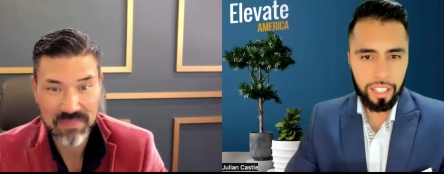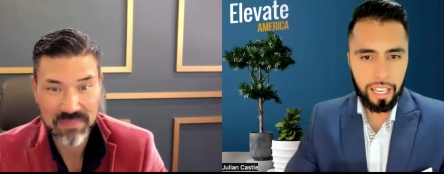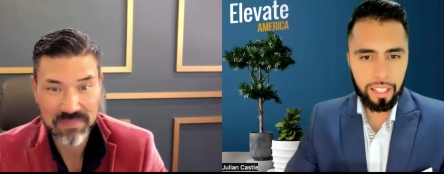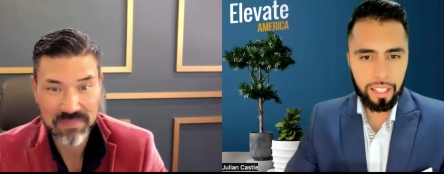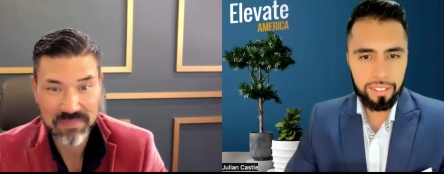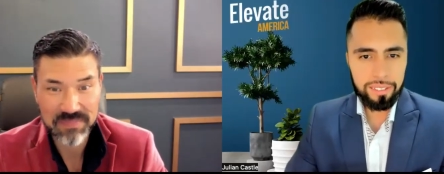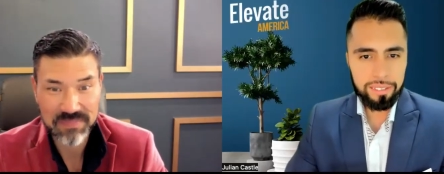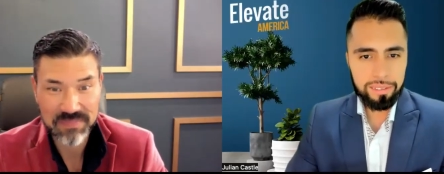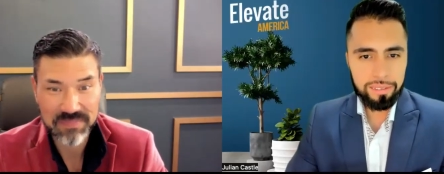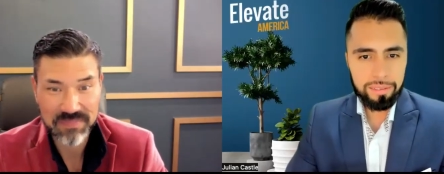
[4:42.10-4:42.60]

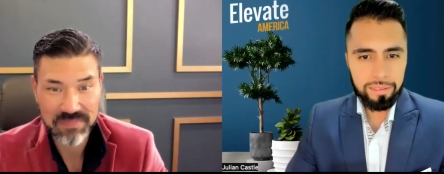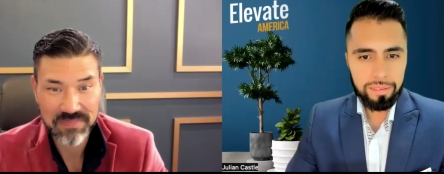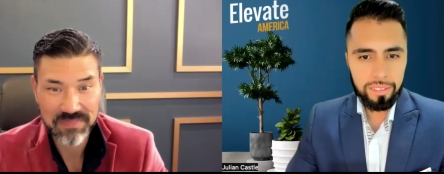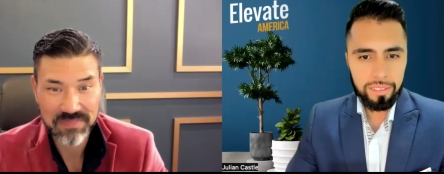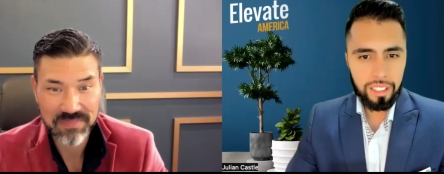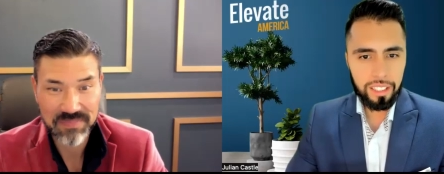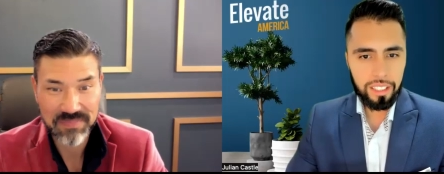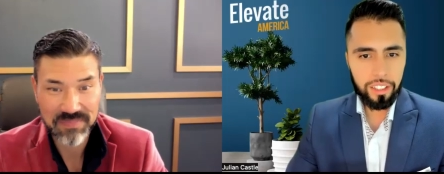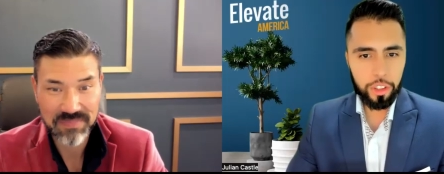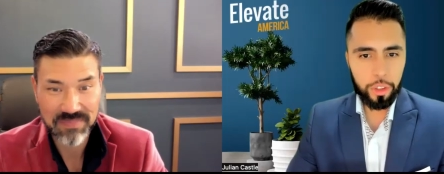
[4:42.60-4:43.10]
Speaker 1: that
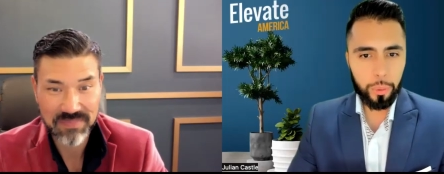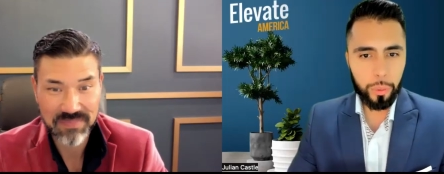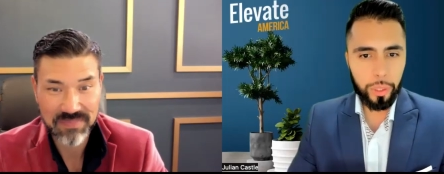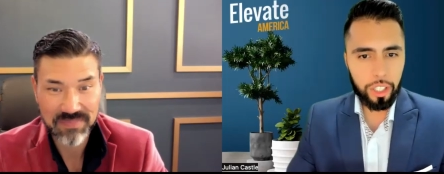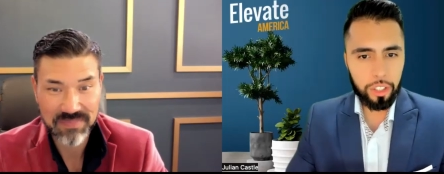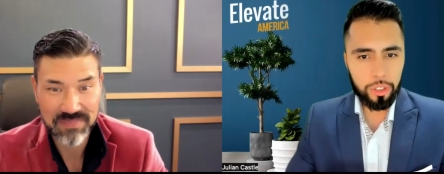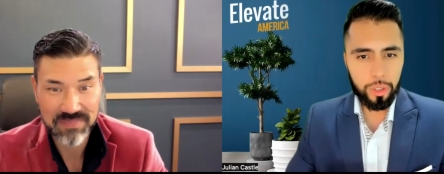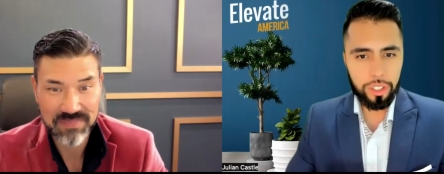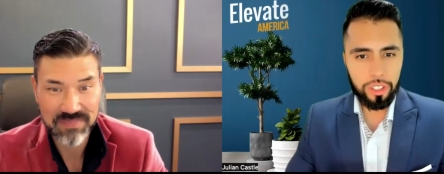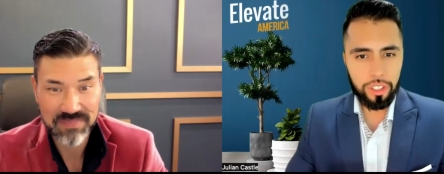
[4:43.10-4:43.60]

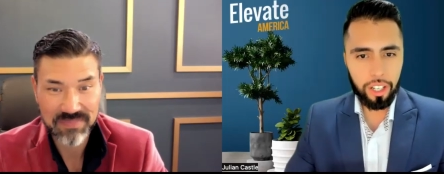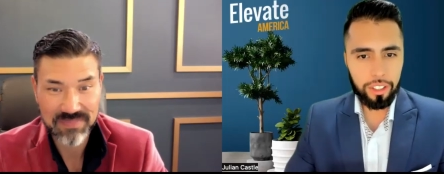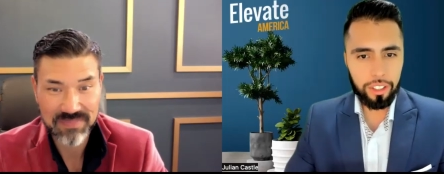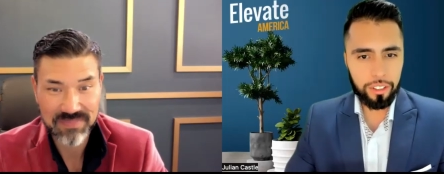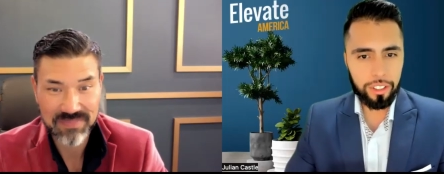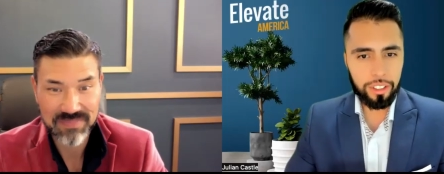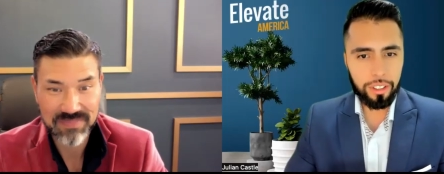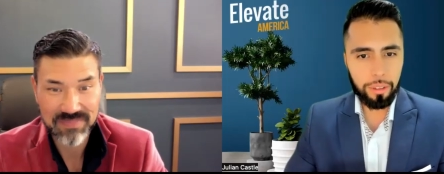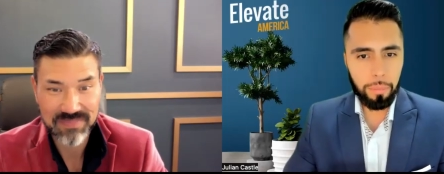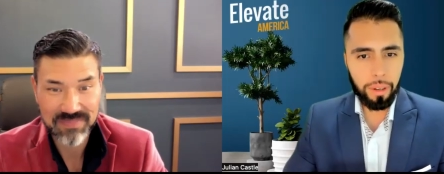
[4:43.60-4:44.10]

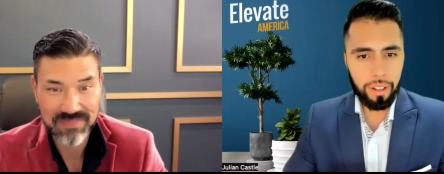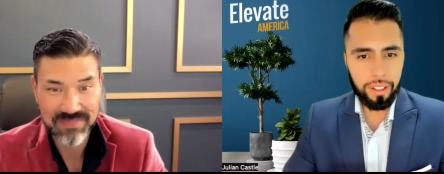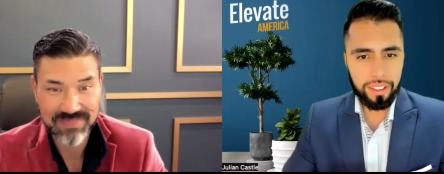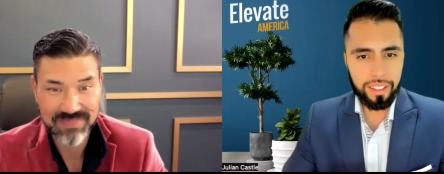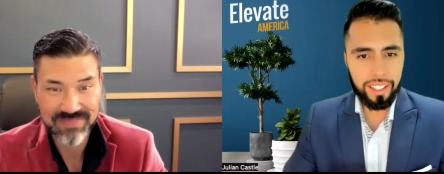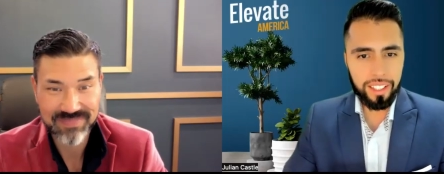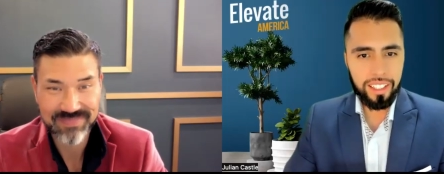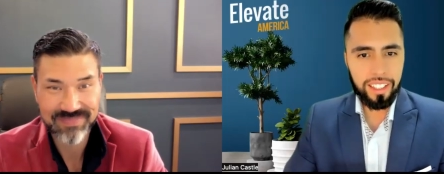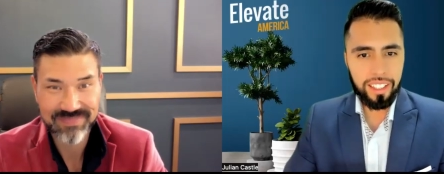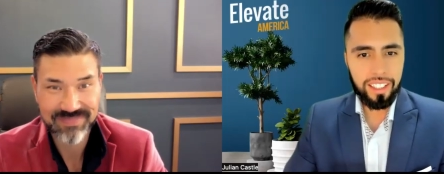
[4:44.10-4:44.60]
$300 a
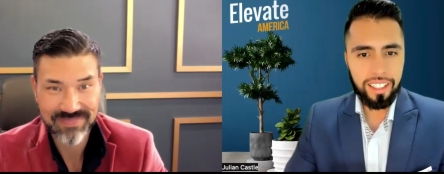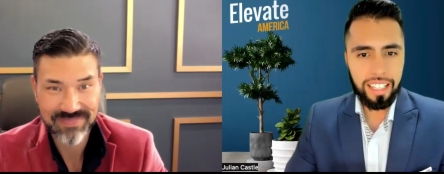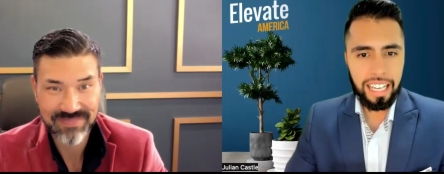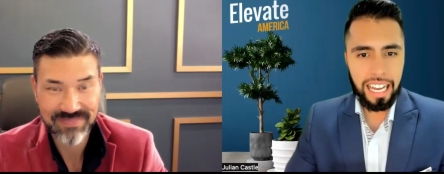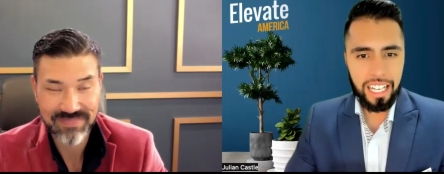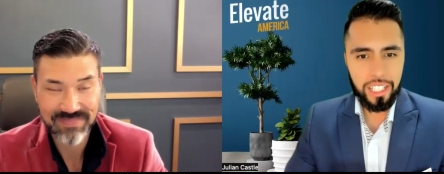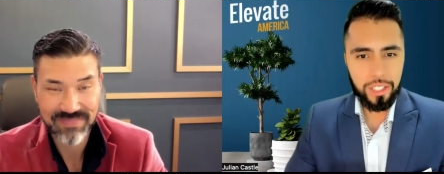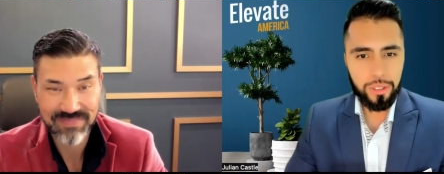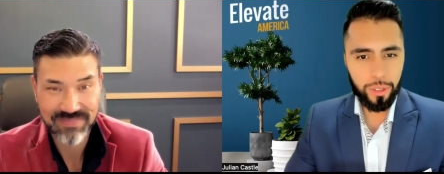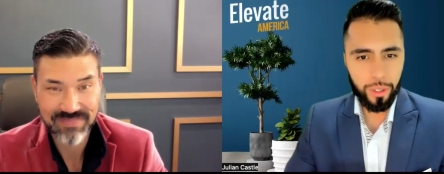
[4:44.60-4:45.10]
month
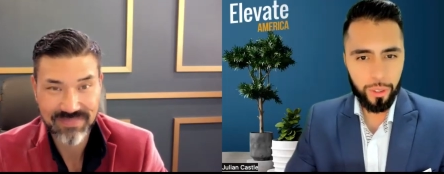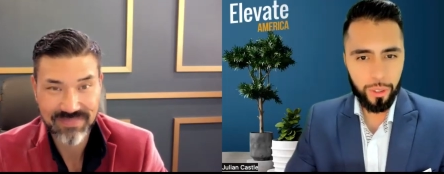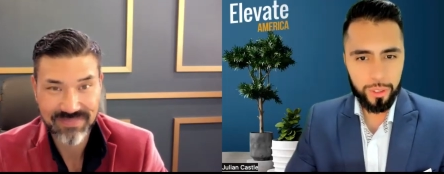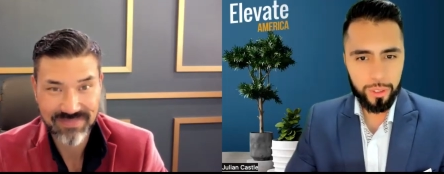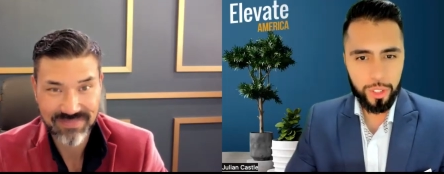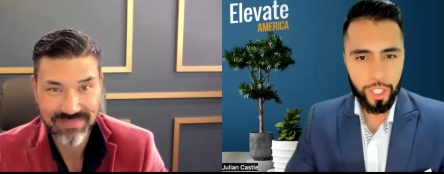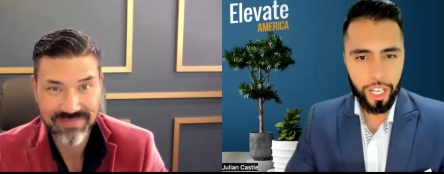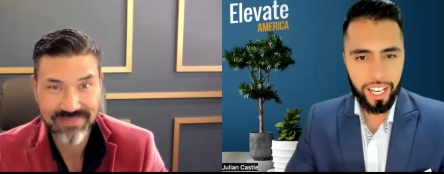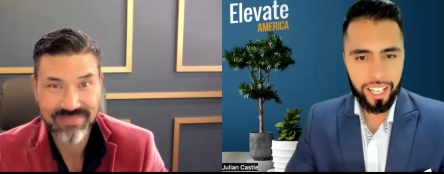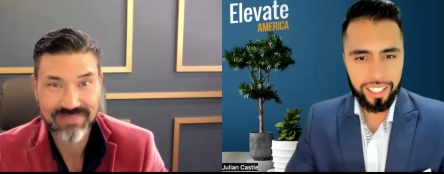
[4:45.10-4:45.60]
cash flow
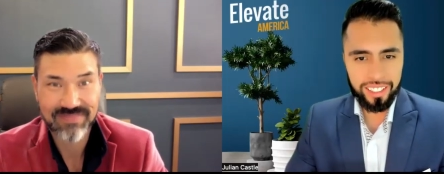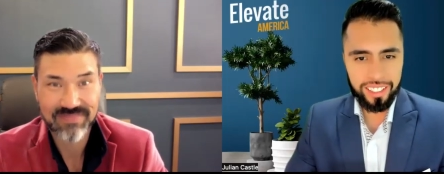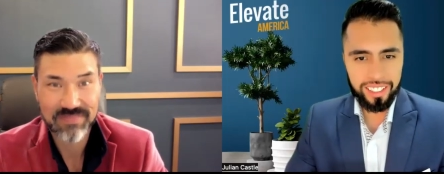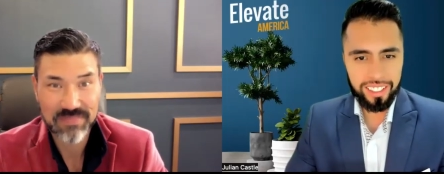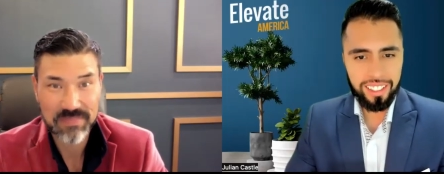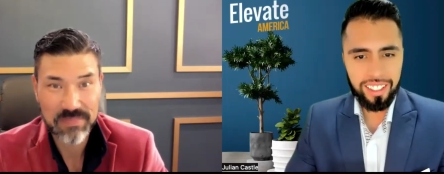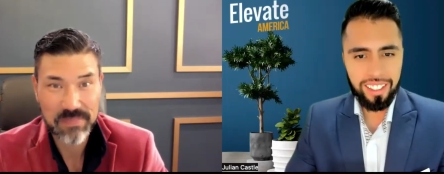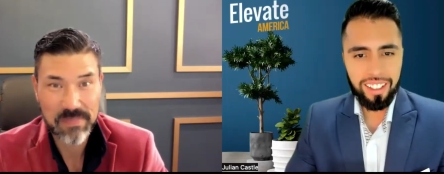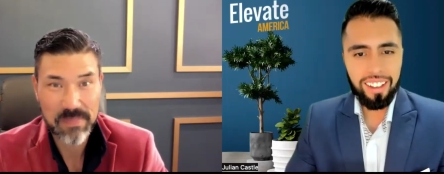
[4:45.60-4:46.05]
check.